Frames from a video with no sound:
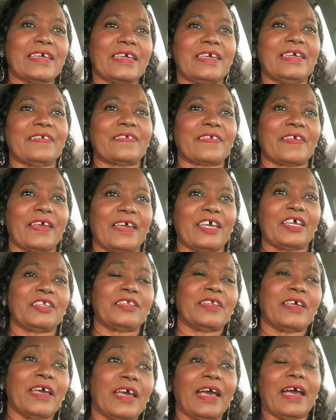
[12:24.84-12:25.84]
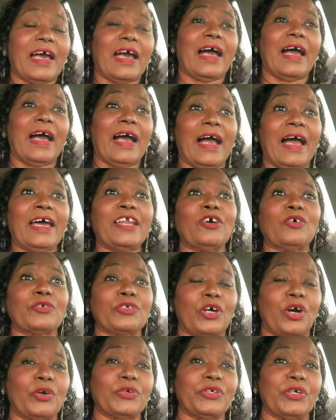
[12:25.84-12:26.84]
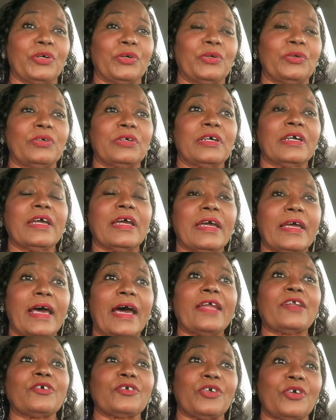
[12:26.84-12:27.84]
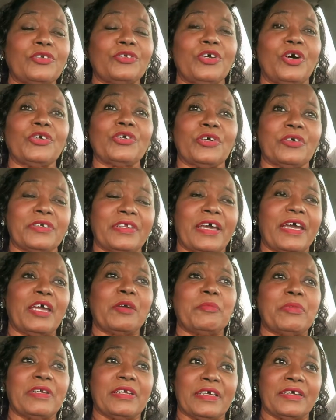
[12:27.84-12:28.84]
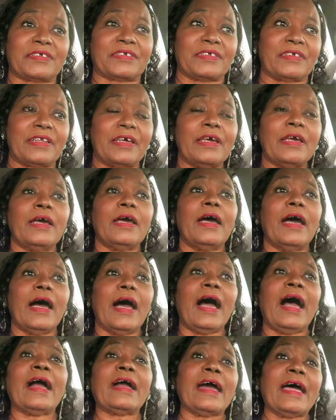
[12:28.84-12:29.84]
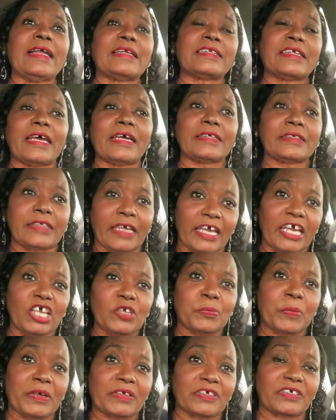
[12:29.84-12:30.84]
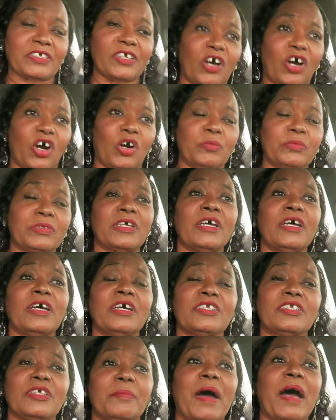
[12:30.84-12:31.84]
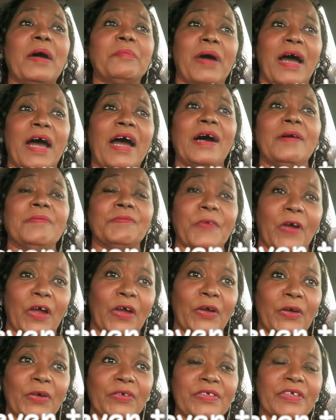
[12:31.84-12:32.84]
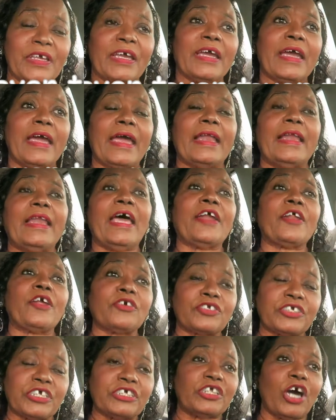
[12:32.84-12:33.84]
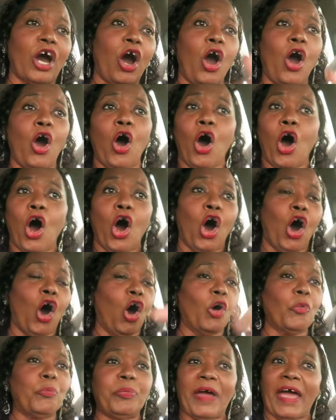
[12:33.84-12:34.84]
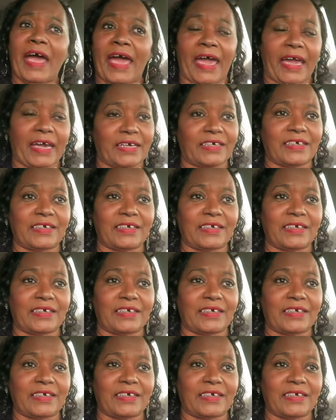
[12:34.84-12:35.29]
He said, I don't know you. I don't even know your name, but listen, I gotta take these pictures home to my mom first and let her see the whole pack.